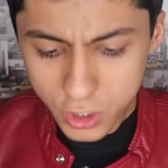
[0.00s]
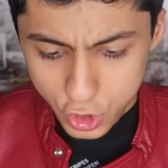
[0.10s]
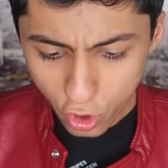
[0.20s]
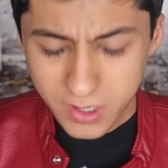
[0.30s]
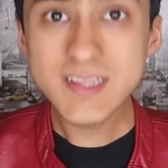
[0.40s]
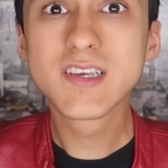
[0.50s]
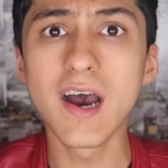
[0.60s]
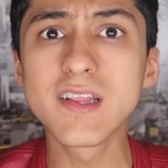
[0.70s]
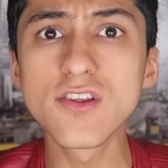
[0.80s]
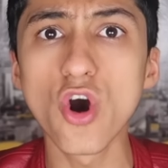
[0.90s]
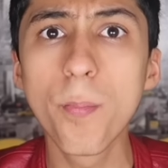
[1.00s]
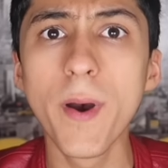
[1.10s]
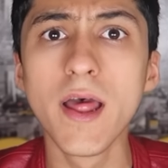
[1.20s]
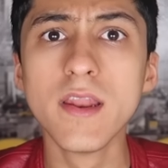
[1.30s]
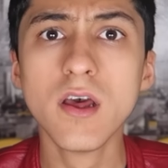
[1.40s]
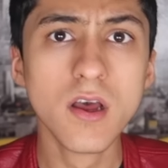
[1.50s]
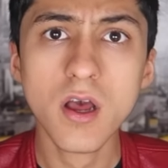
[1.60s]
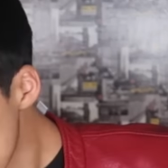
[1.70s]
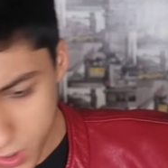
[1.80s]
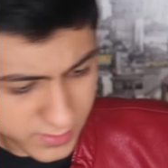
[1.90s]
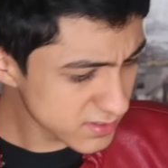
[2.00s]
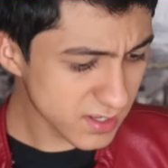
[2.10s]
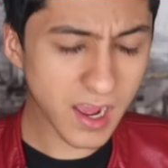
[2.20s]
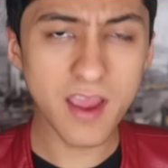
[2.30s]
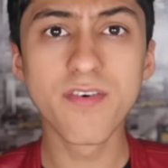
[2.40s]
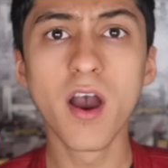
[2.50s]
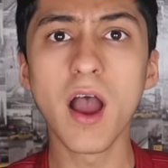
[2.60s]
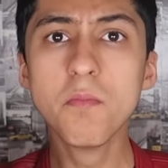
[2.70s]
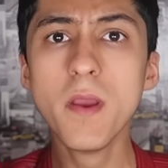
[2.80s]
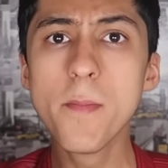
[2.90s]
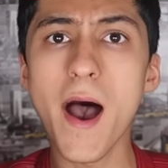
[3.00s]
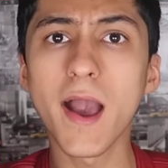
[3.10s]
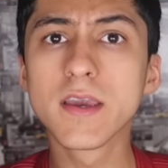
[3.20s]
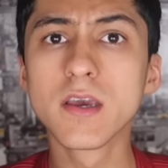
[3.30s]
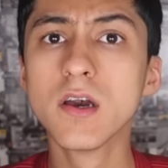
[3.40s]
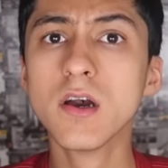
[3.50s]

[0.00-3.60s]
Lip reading: Yo, let's cut it open! Yo, I need a knife! I'll be back!